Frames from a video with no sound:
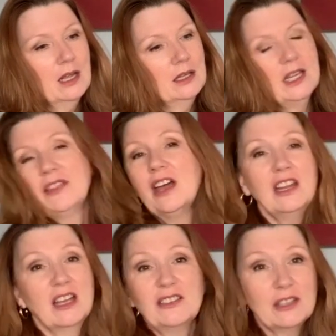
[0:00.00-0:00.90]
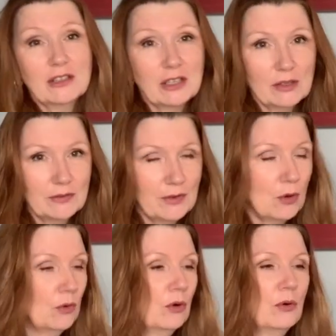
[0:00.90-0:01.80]
yeah, that I liked the look of
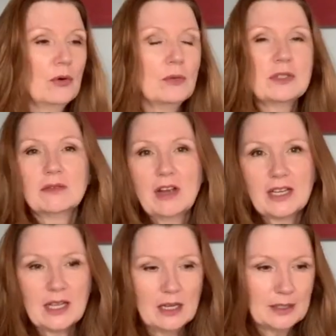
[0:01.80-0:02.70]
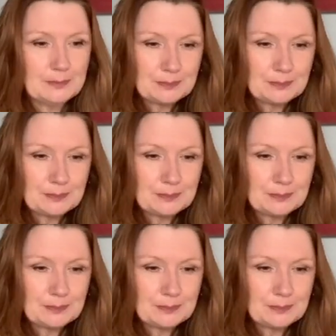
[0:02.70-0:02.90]
or was the right colour.